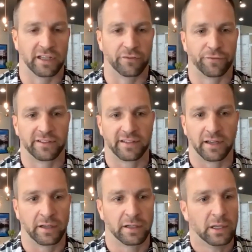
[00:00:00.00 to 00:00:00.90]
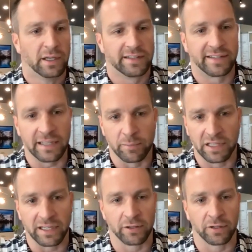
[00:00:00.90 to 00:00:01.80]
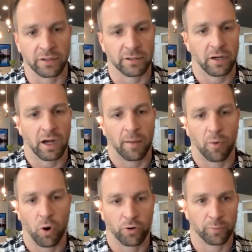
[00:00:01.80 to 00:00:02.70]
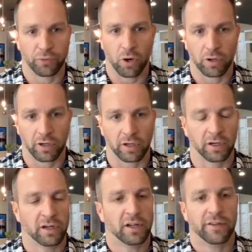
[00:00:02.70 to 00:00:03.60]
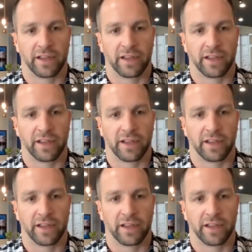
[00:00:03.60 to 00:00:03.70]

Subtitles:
If it's a team leader, owner, broker,